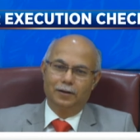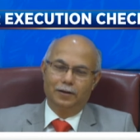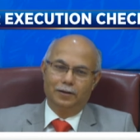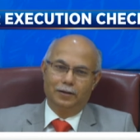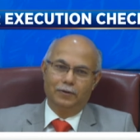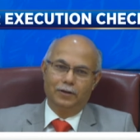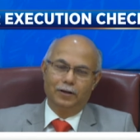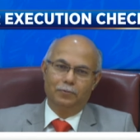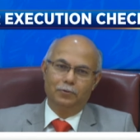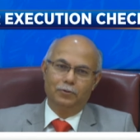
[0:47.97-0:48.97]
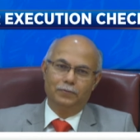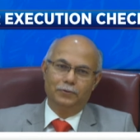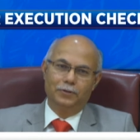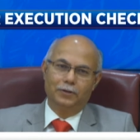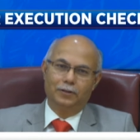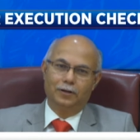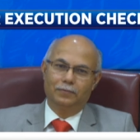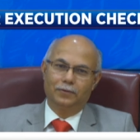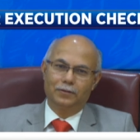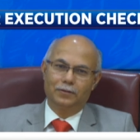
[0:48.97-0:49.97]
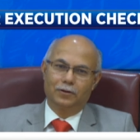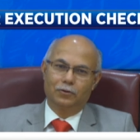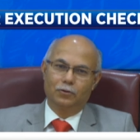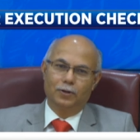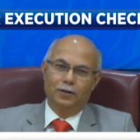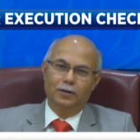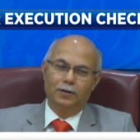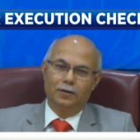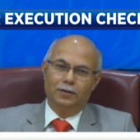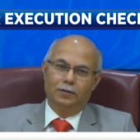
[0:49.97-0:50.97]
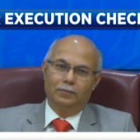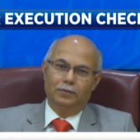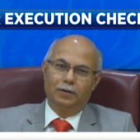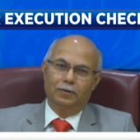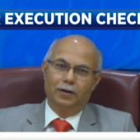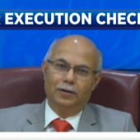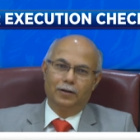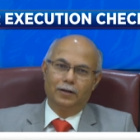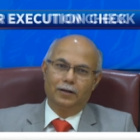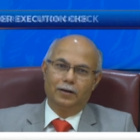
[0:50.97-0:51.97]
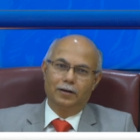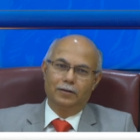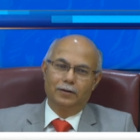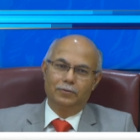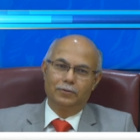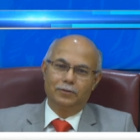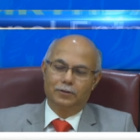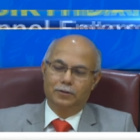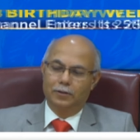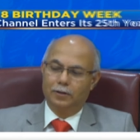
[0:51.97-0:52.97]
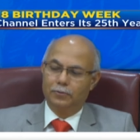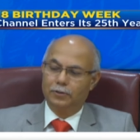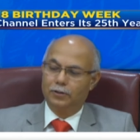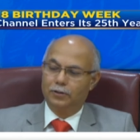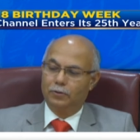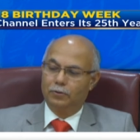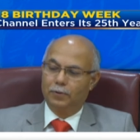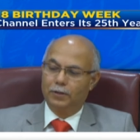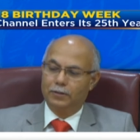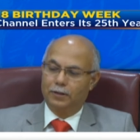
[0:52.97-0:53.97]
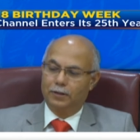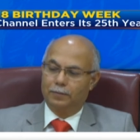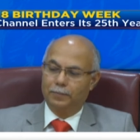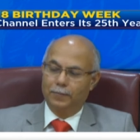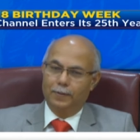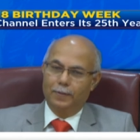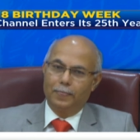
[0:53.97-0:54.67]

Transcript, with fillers: Uh, even up to, if you see, thirty-first October, we have already clocked around sixteen thousand crore plus order.